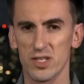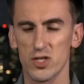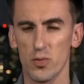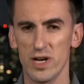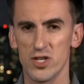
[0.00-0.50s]

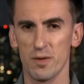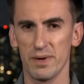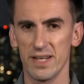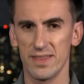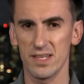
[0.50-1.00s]
situation,
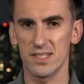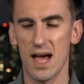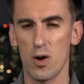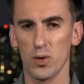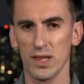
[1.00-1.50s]
but at this
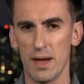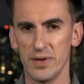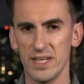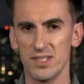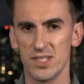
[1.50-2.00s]
hour,
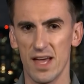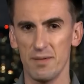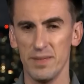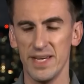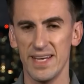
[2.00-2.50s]
Lebanese
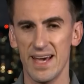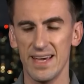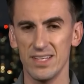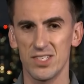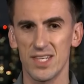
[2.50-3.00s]
state media
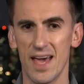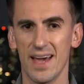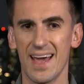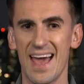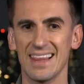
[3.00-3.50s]
is
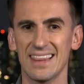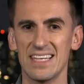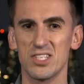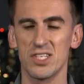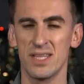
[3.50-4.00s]
saying at
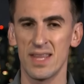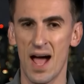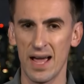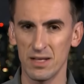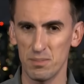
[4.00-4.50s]
least
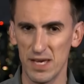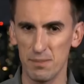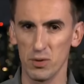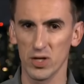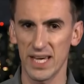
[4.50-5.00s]
9
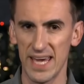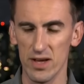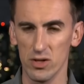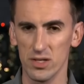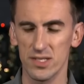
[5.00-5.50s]
people
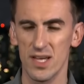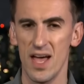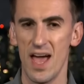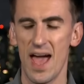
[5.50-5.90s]
killed